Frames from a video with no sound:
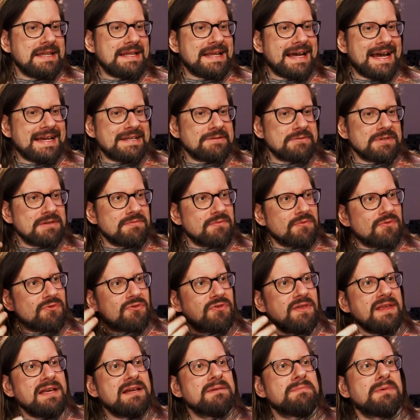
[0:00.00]
I don't even
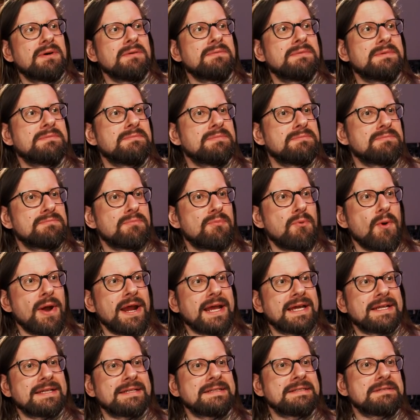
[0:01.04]
think about
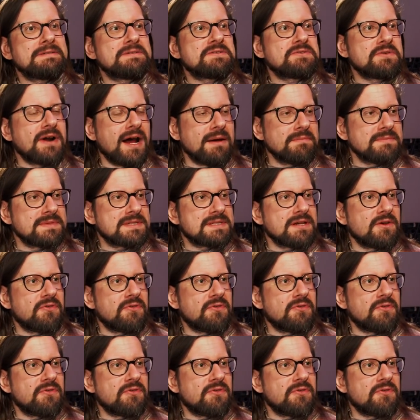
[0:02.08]
bringing drums.